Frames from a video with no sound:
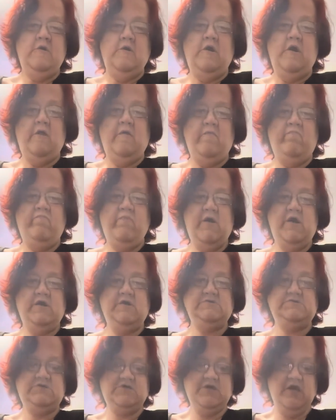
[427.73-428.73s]
And
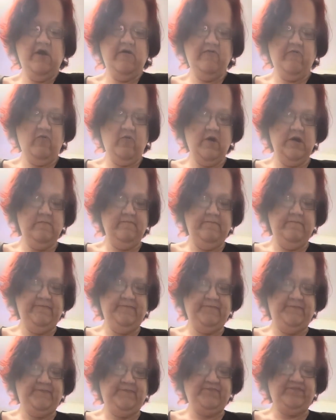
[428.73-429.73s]
there's the other one.
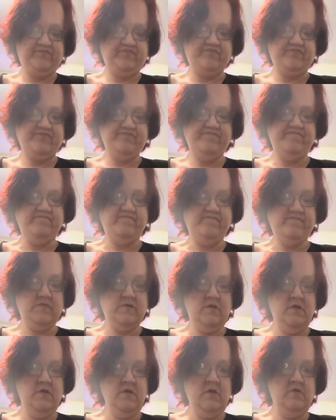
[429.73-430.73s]

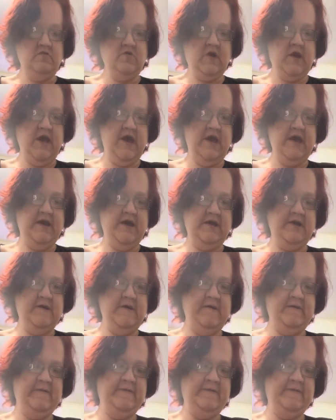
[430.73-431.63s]
Okay.